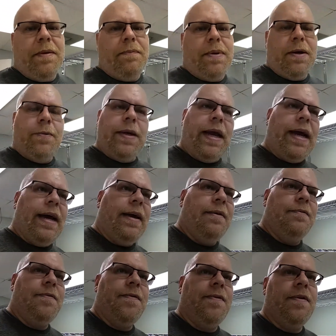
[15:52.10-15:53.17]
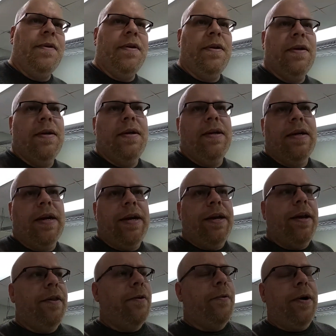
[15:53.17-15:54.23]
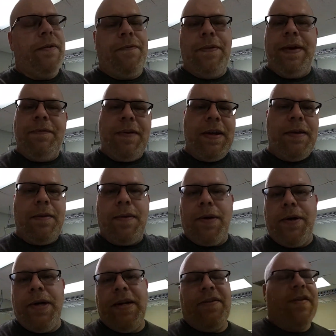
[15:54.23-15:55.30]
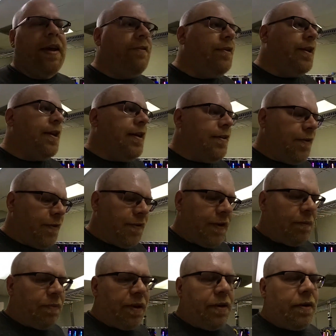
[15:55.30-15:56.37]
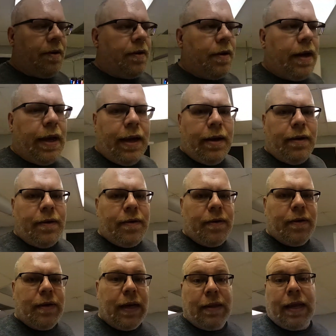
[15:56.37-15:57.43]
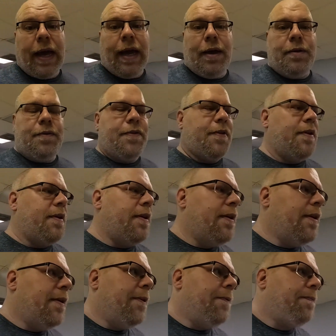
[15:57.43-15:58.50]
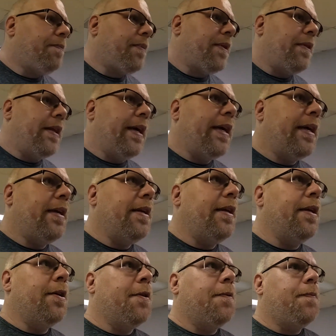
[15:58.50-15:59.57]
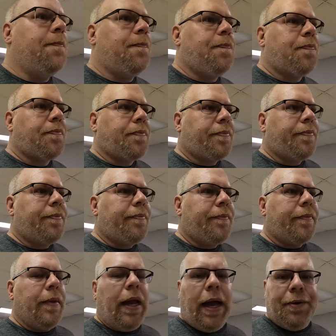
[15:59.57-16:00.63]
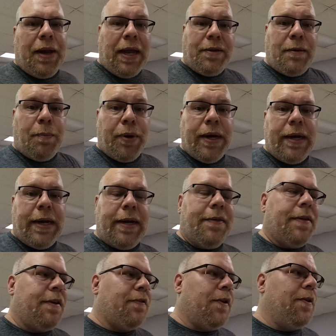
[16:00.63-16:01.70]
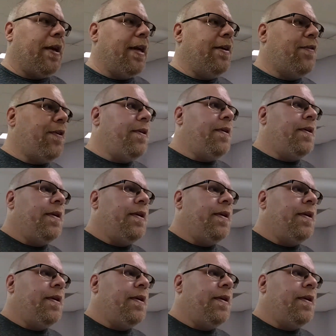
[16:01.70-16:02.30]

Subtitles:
but we have another what, 50, 30, 70s or something at the house that, you know, I'd like to bring to this location,